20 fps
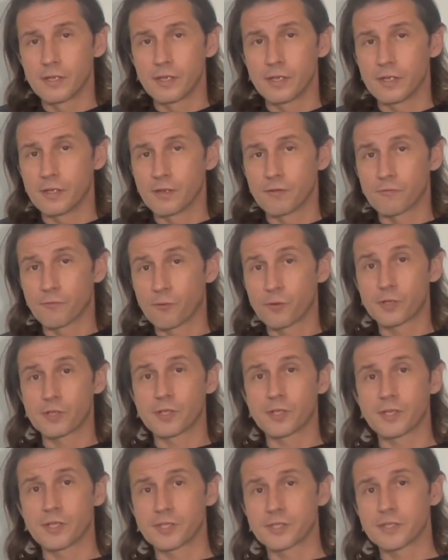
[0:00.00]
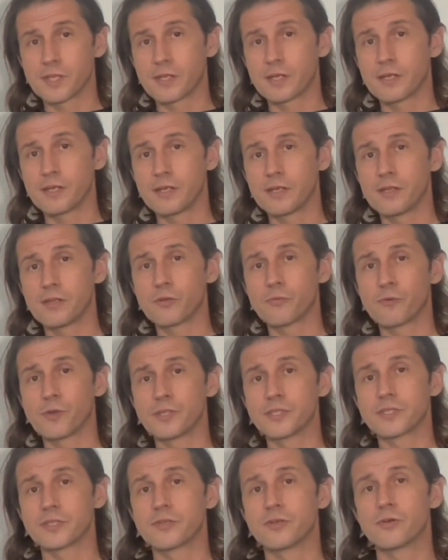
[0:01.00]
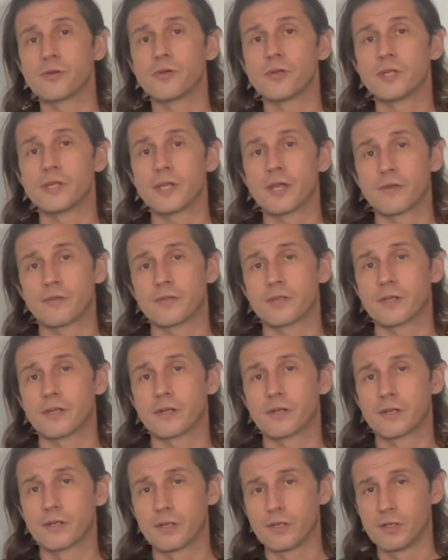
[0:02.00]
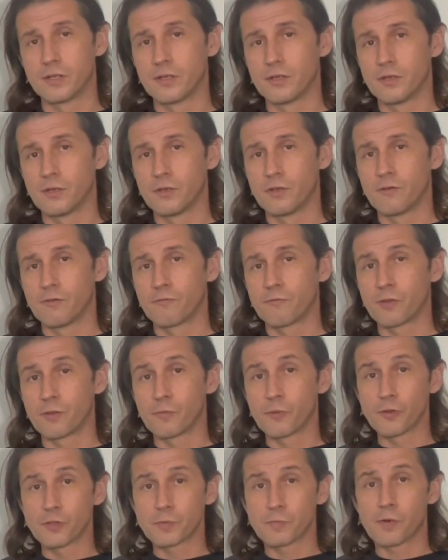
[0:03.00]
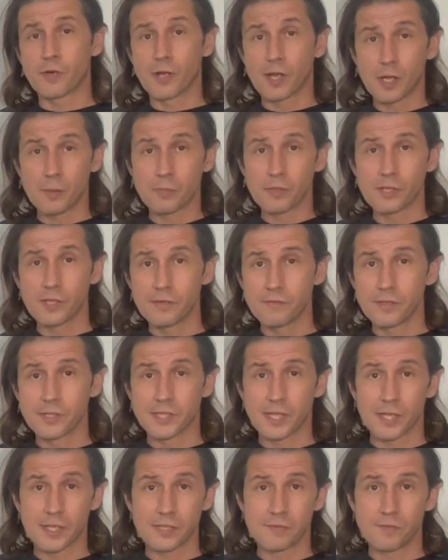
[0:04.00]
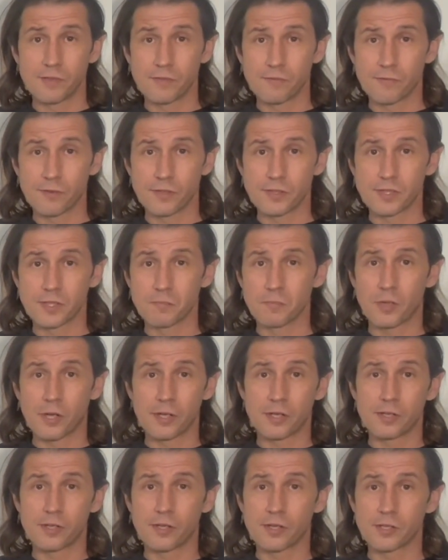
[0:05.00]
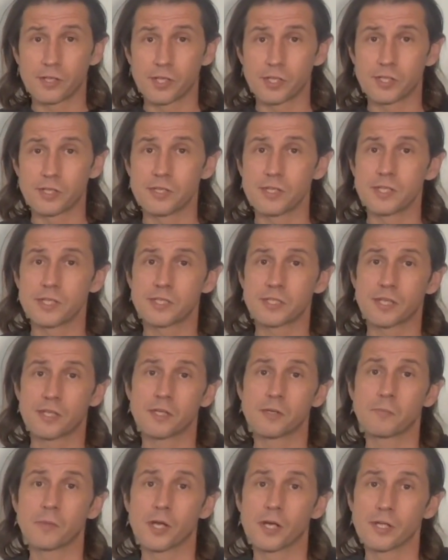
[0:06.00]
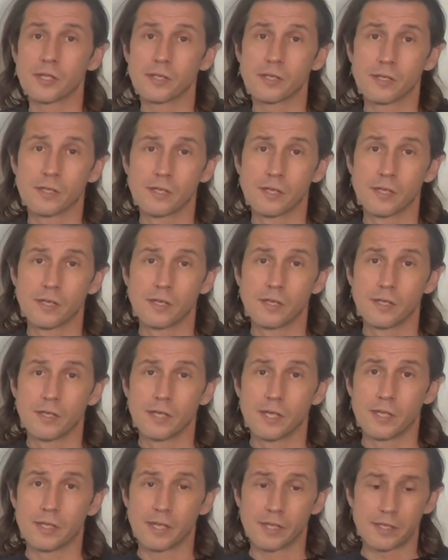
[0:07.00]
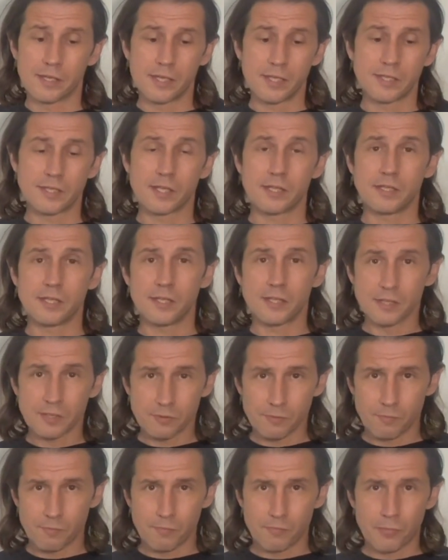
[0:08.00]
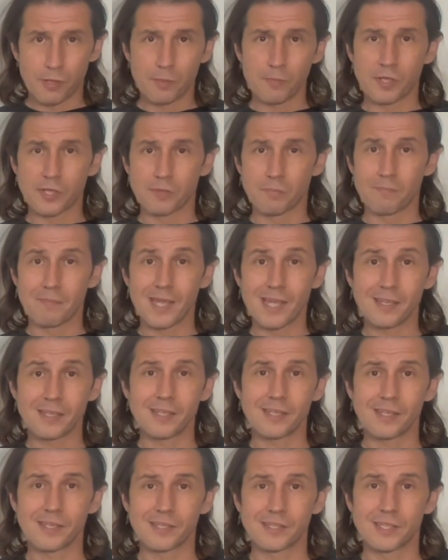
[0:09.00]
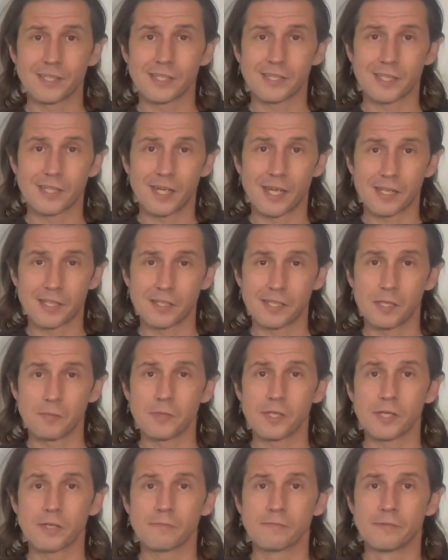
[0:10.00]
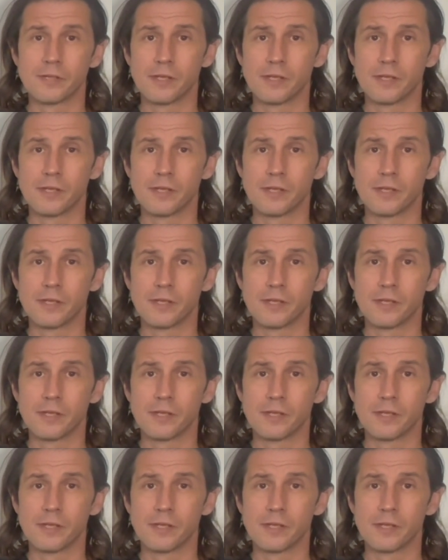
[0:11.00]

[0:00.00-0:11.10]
And unfortunately, it's not any of the ones that are already out there. For the most part, I believe it's active inference, embodied cognition, and the extended mind, and that these ideas pretty much mainly exist in academia.